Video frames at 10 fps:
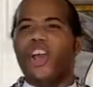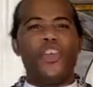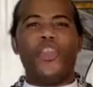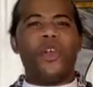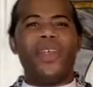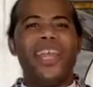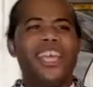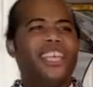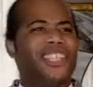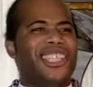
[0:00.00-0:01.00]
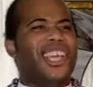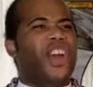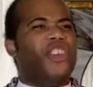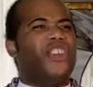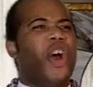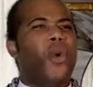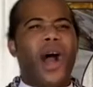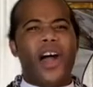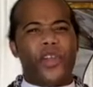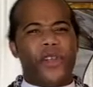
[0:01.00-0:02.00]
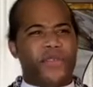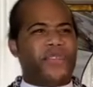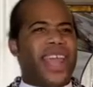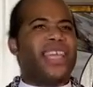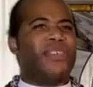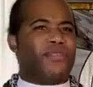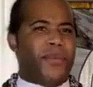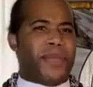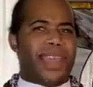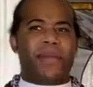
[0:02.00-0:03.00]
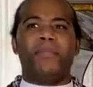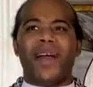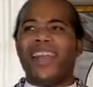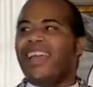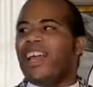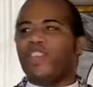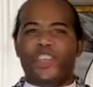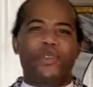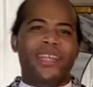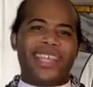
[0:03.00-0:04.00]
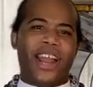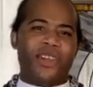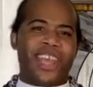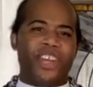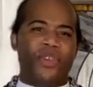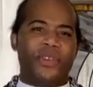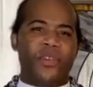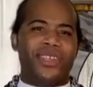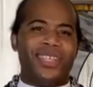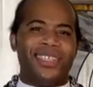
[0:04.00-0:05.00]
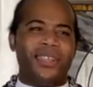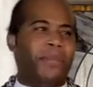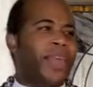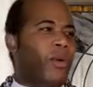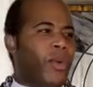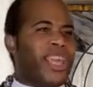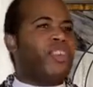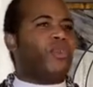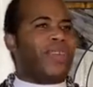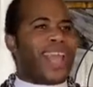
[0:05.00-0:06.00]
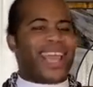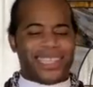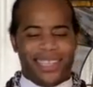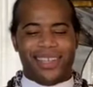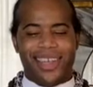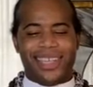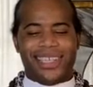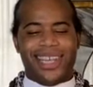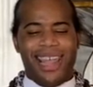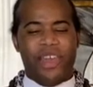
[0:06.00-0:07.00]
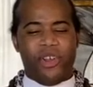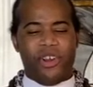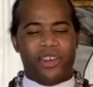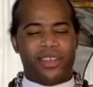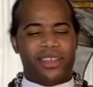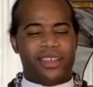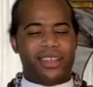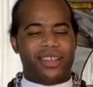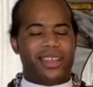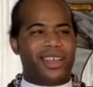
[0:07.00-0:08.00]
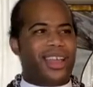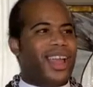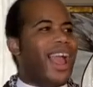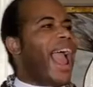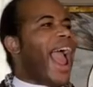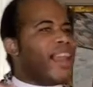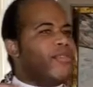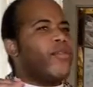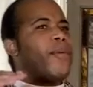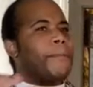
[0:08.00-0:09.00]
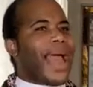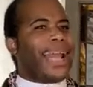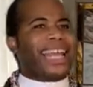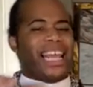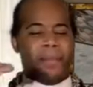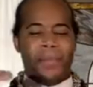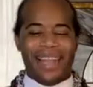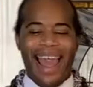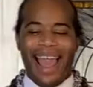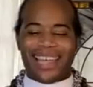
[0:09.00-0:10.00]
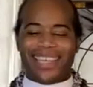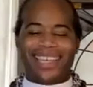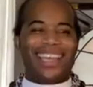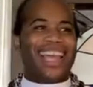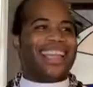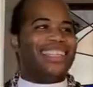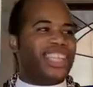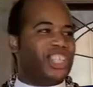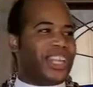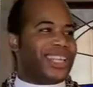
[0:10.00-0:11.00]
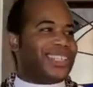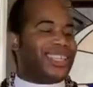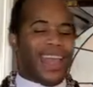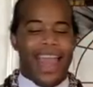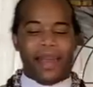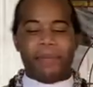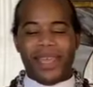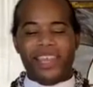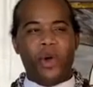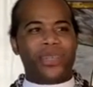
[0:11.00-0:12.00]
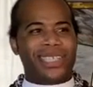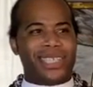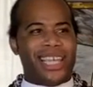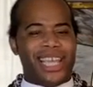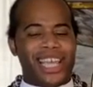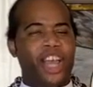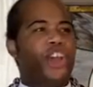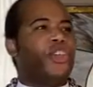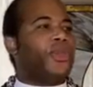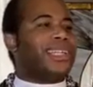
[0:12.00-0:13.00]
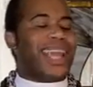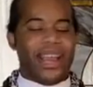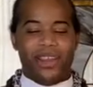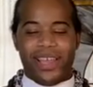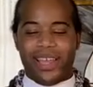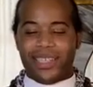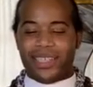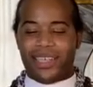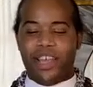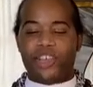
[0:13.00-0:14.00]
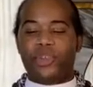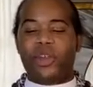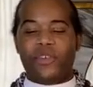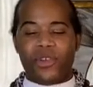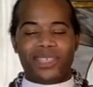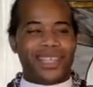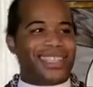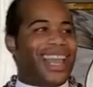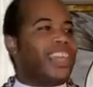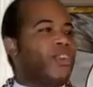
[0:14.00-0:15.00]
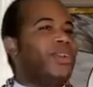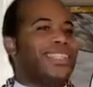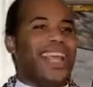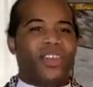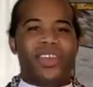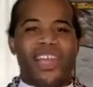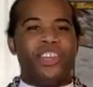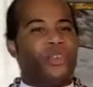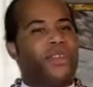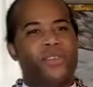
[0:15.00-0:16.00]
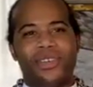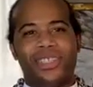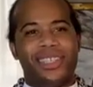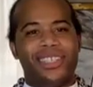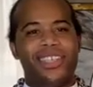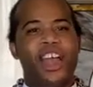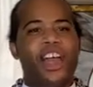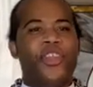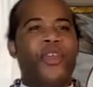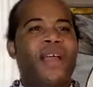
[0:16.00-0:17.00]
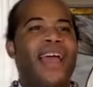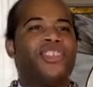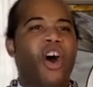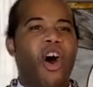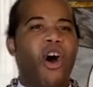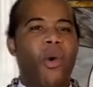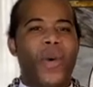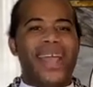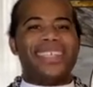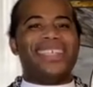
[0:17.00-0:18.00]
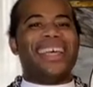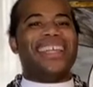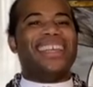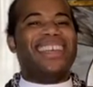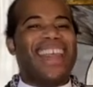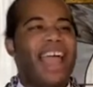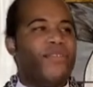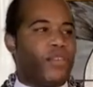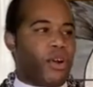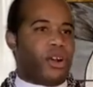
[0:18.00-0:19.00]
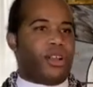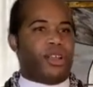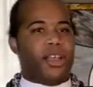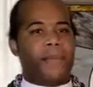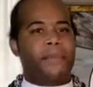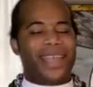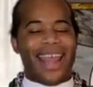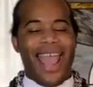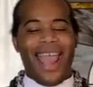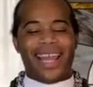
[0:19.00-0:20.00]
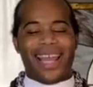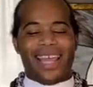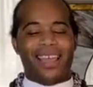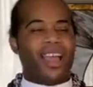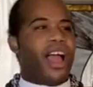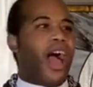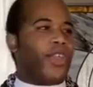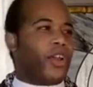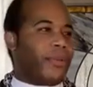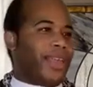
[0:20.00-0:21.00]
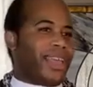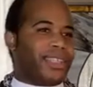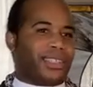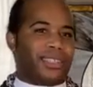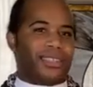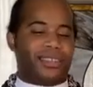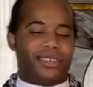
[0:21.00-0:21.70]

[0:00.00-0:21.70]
There is no other faith for me but the Unitarian Universalism that we create together. And for many Black, Indigenous, and POC Unitarians, Universalists, and Unitarian Universalists, there has always never been any other place.